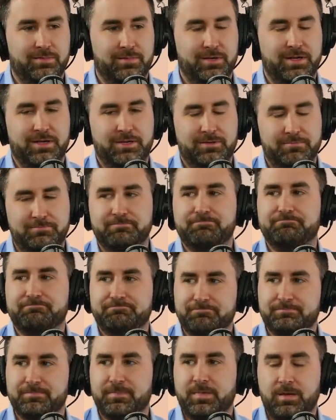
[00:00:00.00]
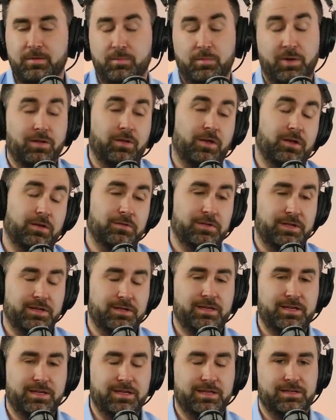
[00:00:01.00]
Like, but luckily,
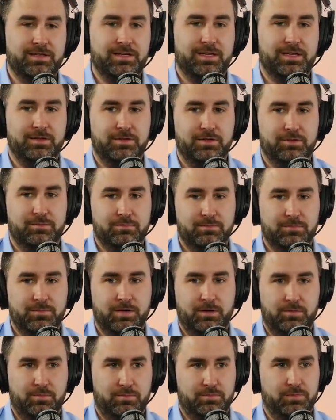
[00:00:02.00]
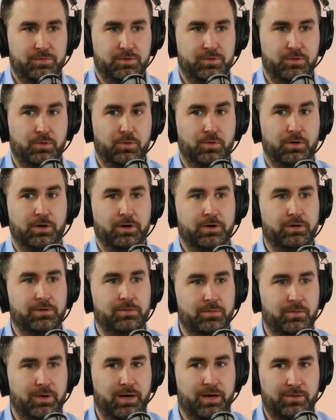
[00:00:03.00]
he didn't eat a you know door
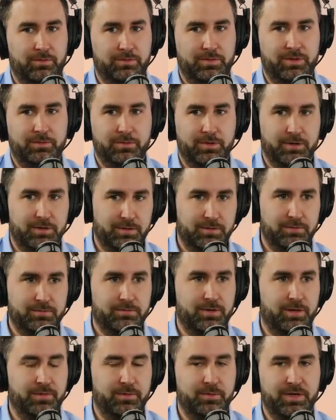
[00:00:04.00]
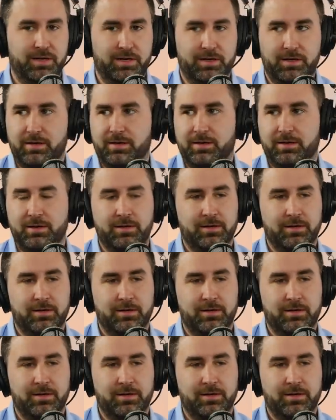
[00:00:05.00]
while we were on the meeting.